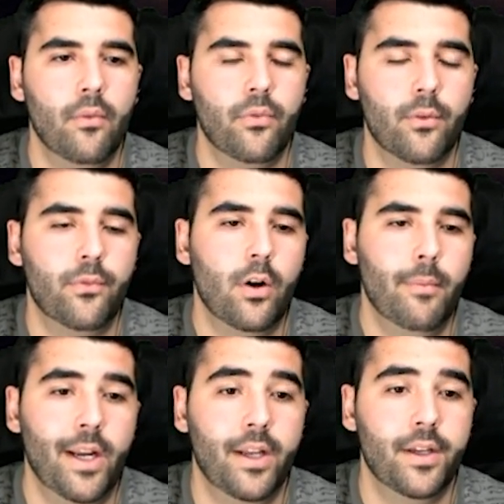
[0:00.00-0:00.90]
4
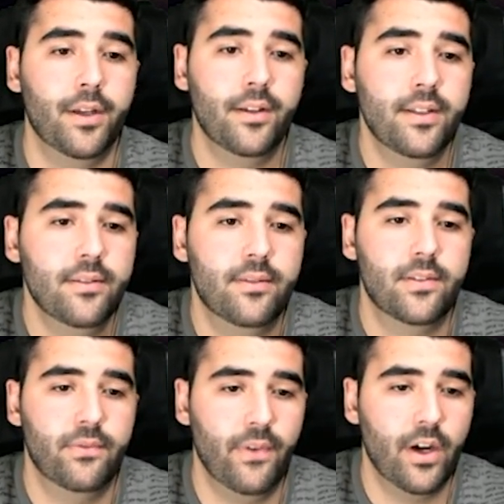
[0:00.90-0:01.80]
mana
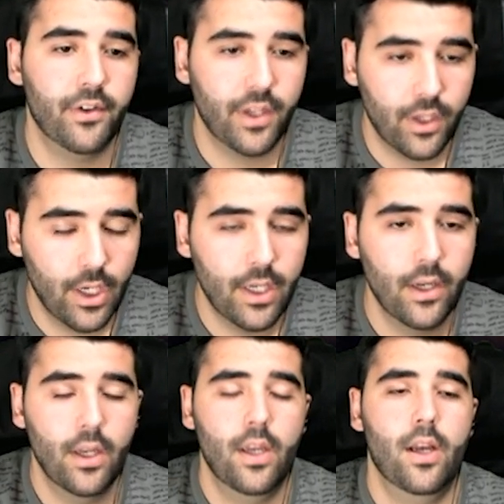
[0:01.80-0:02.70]
is fairly good.
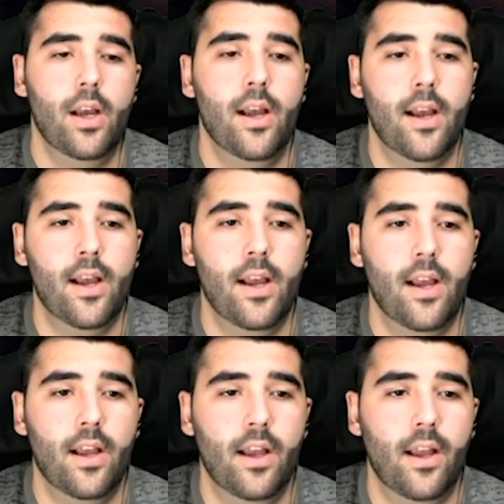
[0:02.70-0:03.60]

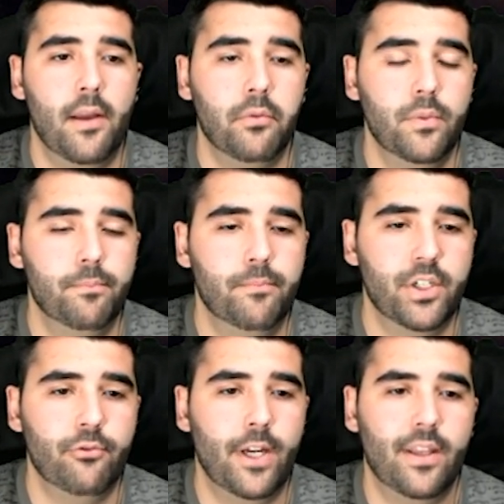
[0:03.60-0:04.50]
I would
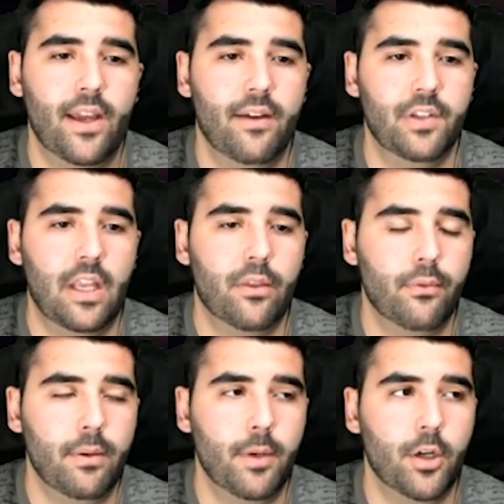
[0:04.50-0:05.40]
much rather have it at
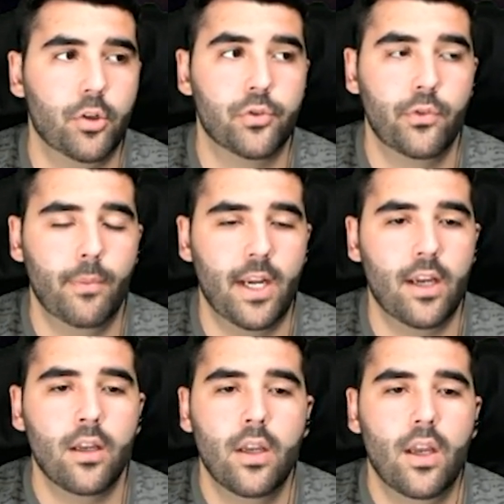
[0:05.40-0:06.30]
3 mana or 2
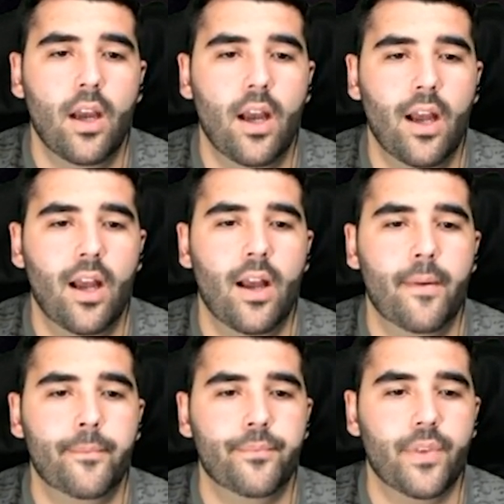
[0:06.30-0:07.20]
mana.
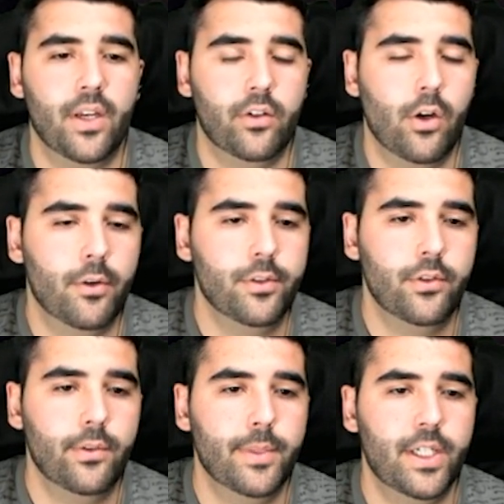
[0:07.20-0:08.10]
And a lower
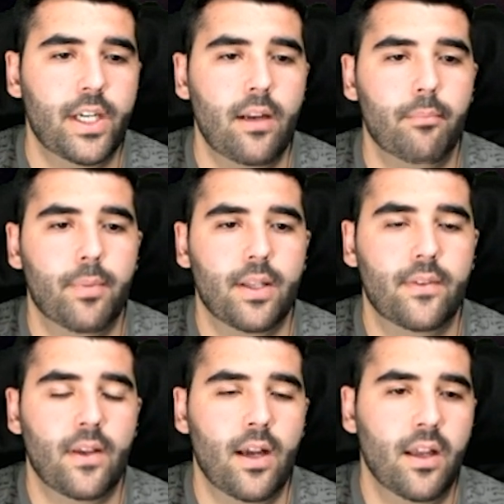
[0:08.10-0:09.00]
durability, but
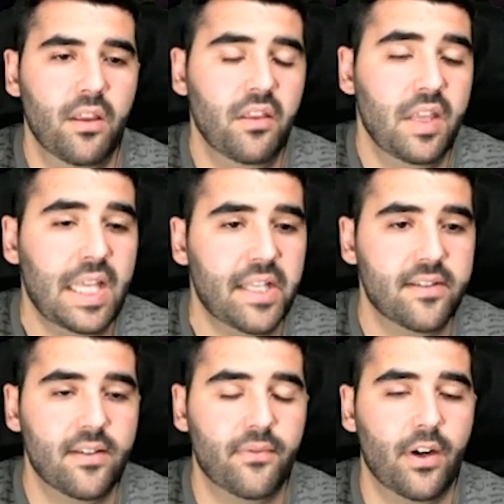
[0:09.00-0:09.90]
other than that,
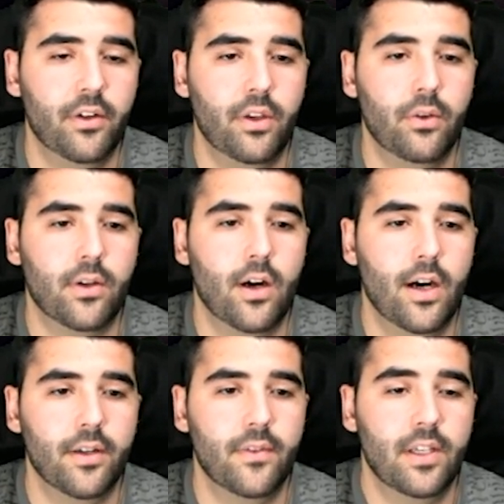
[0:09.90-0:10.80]
it's a fairly good
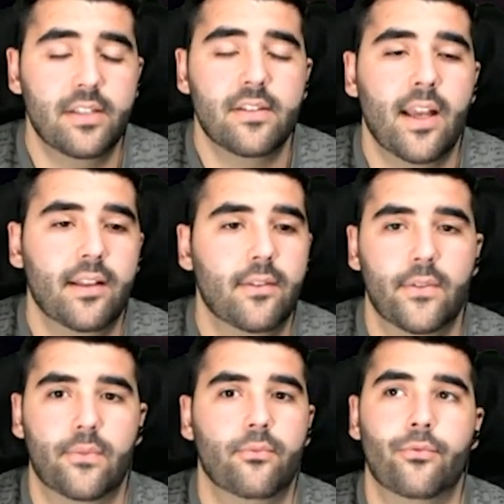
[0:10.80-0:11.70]
card. It's
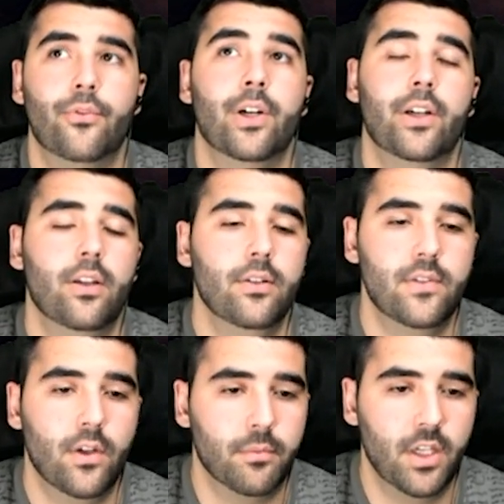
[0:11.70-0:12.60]
not really good,
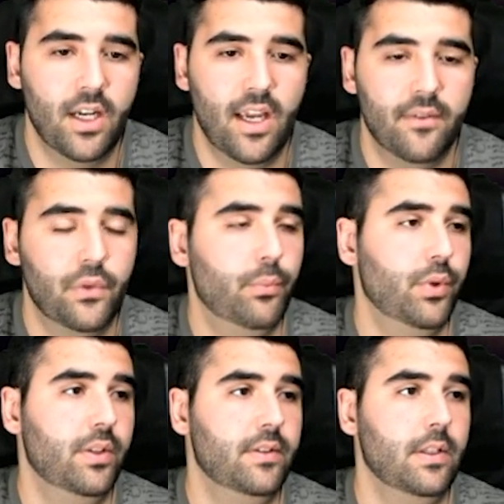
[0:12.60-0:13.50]
so I'm gonna have to put
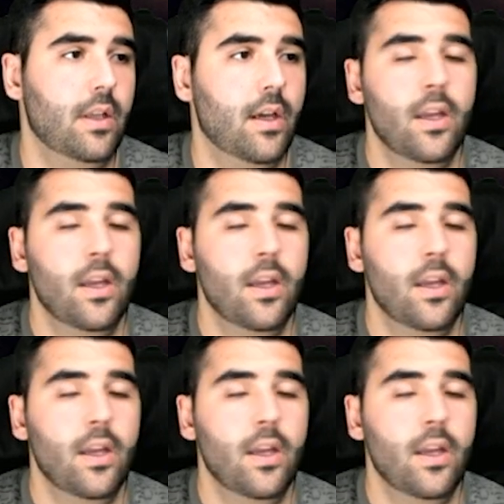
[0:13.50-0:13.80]
this in the